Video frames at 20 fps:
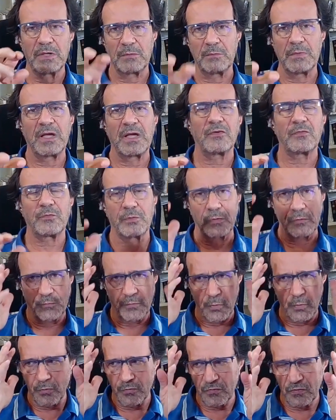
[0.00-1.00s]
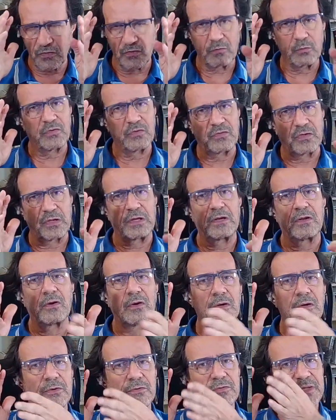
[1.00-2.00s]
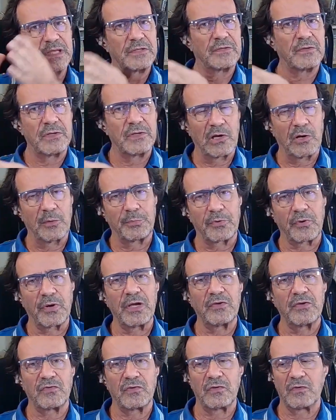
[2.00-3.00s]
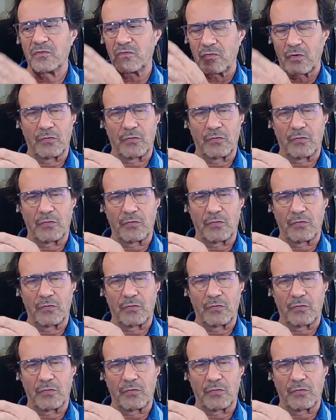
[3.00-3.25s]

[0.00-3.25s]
Mid management, their focus is, we said it earlier, day to day operations,